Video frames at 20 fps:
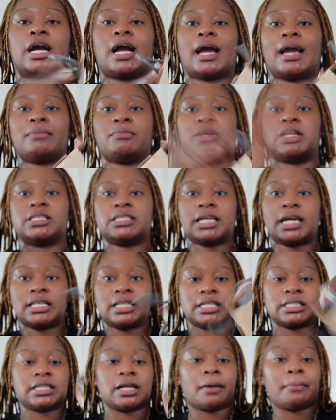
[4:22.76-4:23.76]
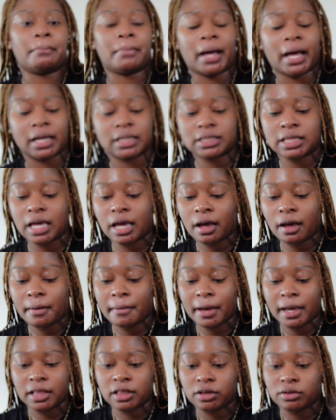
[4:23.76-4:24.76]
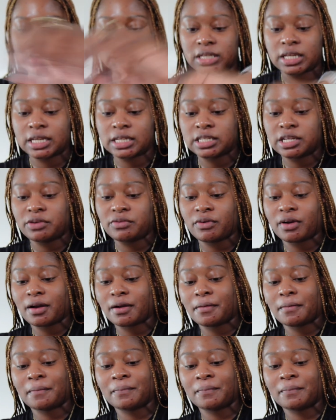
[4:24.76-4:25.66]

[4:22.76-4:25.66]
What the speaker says: I'm gonna set this up back there in the utility room.